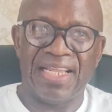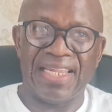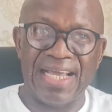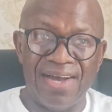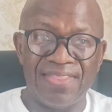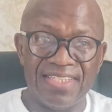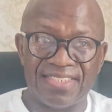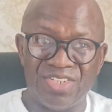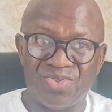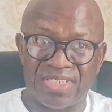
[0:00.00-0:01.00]
Now
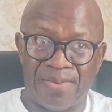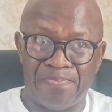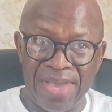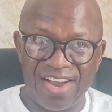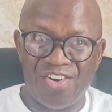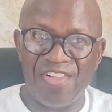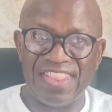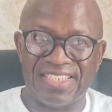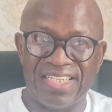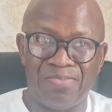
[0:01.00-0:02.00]
these issues are back on
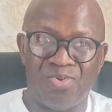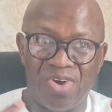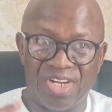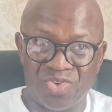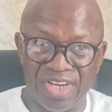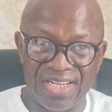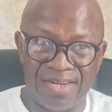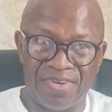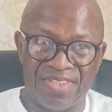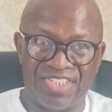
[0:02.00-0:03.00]
the table. We are talking
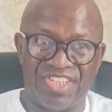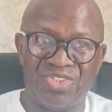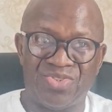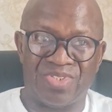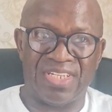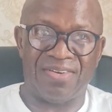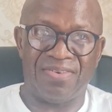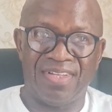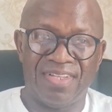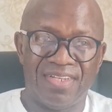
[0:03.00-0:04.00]
about these issues now.
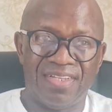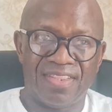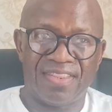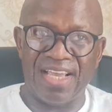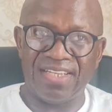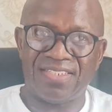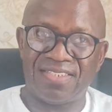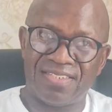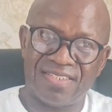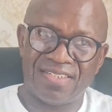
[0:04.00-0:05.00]

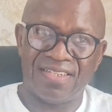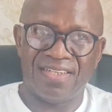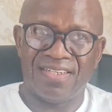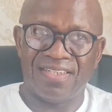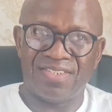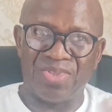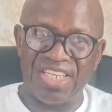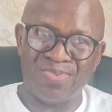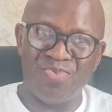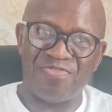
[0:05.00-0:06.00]
Thanks to
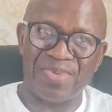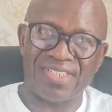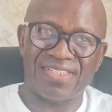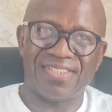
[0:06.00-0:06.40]
this movement.